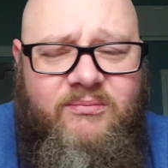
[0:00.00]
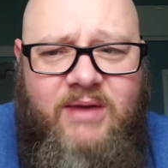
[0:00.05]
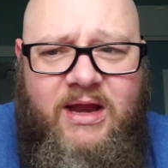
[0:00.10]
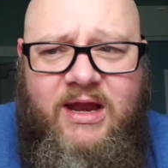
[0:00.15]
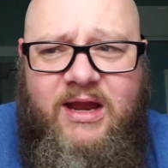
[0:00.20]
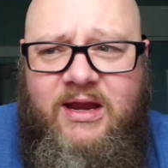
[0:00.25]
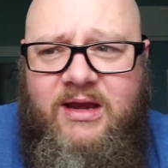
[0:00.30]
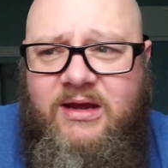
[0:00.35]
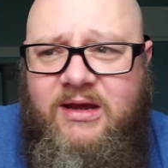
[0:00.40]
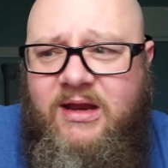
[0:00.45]

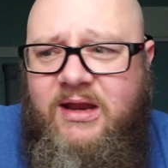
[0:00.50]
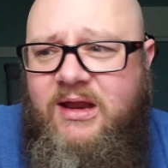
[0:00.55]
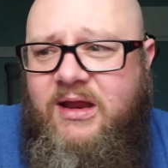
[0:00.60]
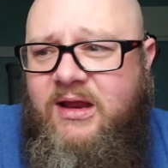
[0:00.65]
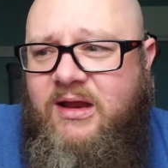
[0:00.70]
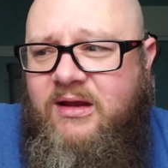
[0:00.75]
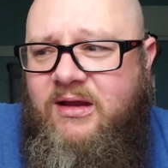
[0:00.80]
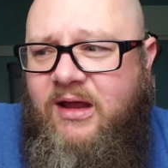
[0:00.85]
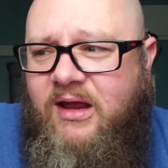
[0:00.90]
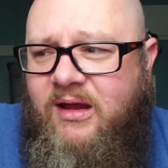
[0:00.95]
Man,
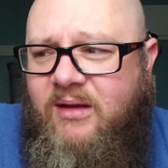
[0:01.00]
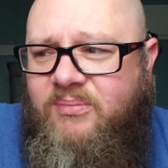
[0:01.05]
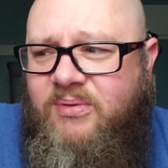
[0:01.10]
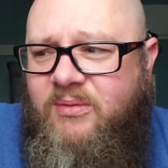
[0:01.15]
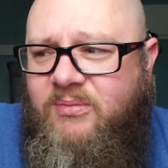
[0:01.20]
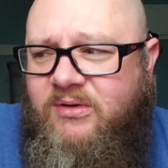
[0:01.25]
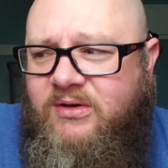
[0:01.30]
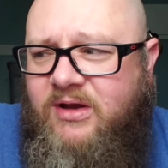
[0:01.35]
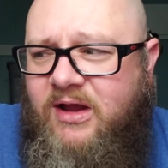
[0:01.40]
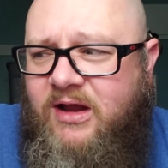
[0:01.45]

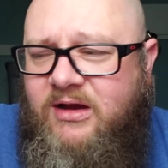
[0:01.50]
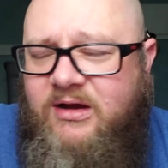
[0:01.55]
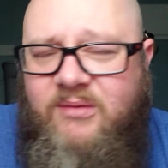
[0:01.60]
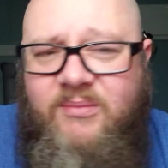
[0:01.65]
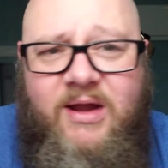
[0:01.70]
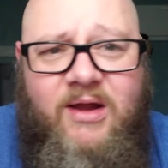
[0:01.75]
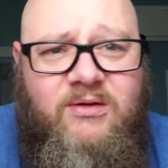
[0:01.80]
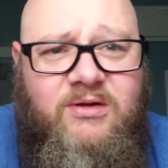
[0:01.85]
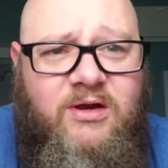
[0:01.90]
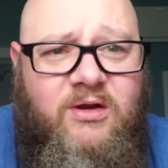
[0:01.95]
people talking
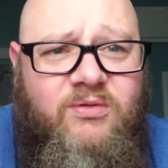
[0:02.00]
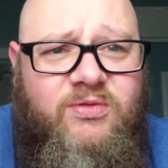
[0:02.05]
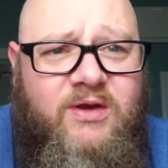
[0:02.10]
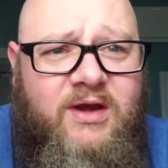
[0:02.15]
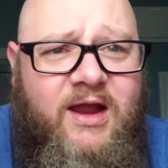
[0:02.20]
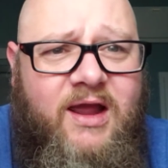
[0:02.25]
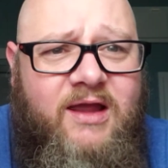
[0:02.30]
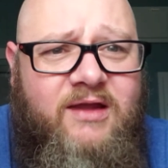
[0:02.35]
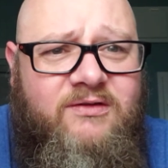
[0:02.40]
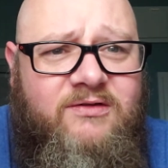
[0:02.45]
about
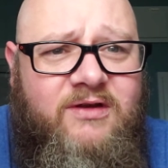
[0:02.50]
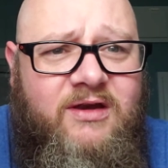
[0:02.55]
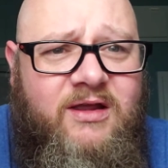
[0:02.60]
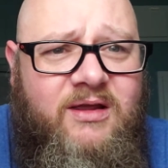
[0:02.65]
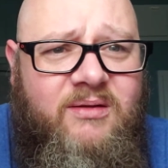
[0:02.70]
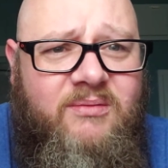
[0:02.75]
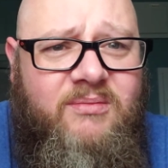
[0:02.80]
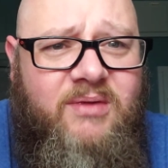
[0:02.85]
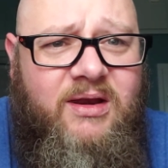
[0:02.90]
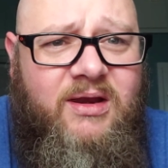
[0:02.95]
euthanizing
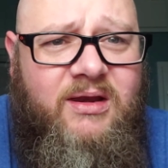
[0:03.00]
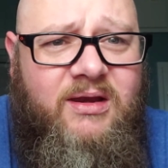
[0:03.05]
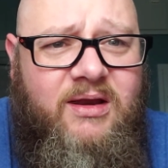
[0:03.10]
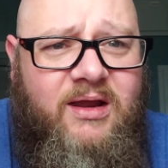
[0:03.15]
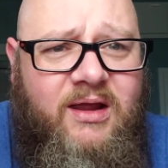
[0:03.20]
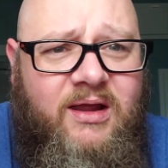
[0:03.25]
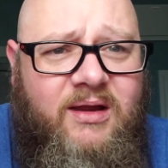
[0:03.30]
them and